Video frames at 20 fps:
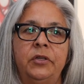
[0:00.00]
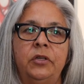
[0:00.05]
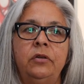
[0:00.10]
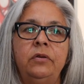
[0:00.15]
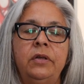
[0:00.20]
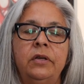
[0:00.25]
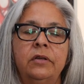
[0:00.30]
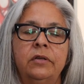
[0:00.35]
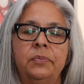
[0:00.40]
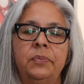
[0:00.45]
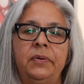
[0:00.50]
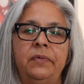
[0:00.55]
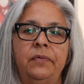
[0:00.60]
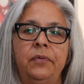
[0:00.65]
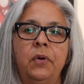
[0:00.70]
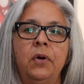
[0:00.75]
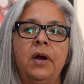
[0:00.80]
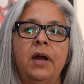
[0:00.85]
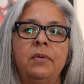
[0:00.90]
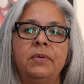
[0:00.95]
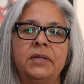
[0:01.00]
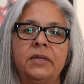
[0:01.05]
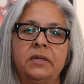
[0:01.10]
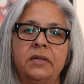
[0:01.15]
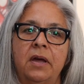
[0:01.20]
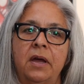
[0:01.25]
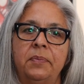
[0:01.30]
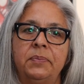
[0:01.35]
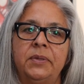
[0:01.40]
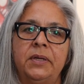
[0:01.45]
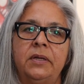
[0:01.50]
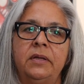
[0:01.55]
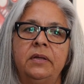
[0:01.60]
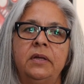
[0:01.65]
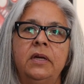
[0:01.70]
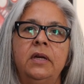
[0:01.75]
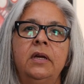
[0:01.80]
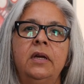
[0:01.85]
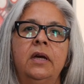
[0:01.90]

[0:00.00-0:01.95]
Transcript: two years before I was adopted,